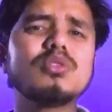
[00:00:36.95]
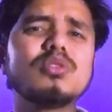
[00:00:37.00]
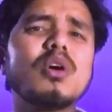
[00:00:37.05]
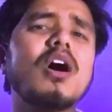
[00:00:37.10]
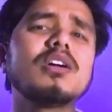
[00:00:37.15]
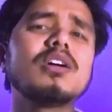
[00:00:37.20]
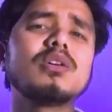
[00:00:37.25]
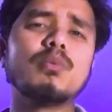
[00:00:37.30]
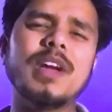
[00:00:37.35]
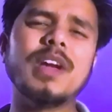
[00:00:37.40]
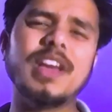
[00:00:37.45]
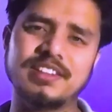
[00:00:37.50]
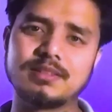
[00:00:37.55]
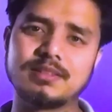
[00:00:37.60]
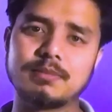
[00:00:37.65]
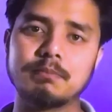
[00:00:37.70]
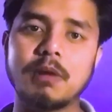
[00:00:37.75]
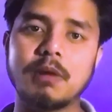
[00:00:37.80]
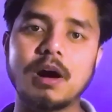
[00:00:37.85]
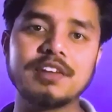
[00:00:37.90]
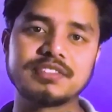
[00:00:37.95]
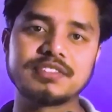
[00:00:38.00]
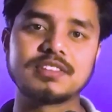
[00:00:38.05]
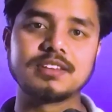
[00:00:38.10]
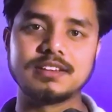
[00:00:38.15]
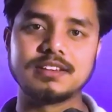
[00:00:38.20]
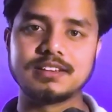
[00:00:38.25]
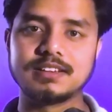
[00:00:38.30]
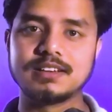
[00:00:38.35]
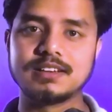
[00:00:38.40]
don't waste months
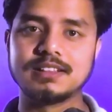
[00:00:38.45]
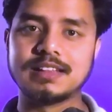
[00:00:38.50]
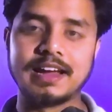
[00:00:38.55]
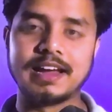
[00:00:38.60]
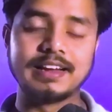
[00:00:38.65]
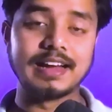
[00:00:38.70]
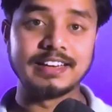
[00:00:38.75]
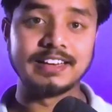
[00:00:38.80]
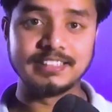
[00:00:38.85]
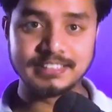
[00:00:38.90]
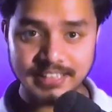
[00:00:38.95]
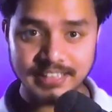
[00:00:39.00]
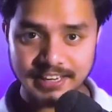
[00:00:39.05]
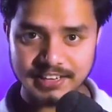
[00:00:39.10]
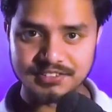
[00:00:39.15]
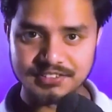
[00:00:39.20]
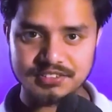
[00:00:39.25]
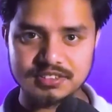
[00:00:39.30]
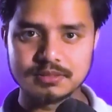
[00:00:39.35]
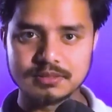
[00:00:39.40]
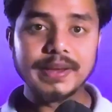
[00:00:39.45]
like I did.